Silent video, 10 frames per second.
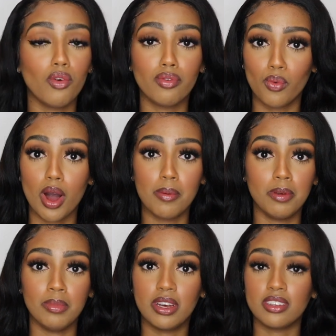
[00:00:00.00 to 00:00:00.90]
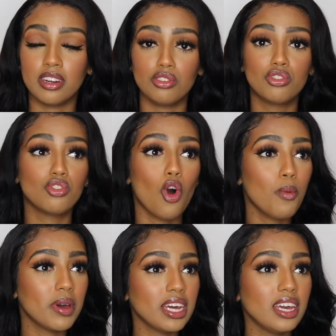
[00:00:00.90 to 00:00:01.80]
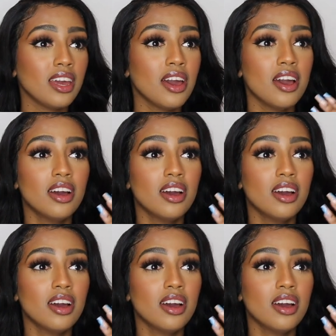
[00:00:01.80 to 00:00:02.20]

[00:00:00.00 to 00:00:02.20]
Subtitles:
overwhelming because there are so many